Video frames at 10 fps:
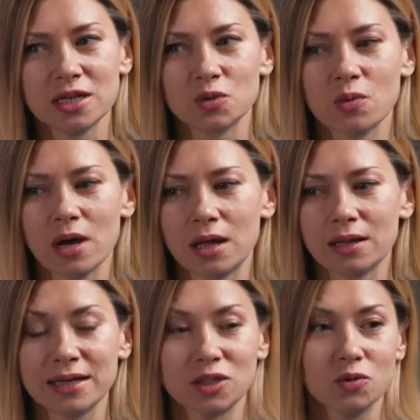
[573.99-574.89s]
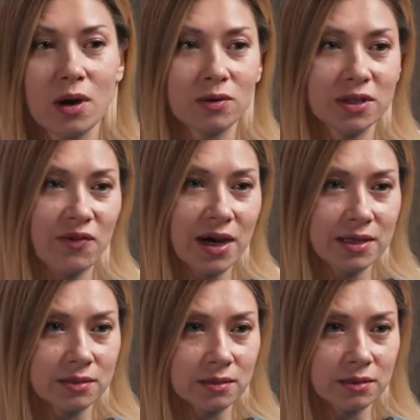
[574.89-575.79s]
as well as to our
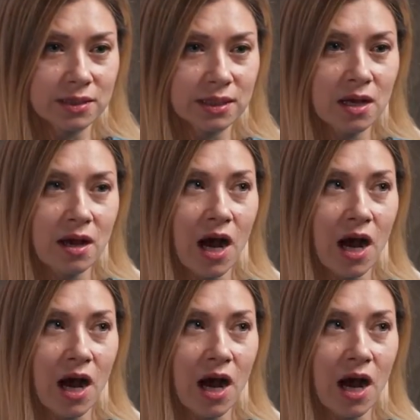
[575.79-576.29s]
advisors.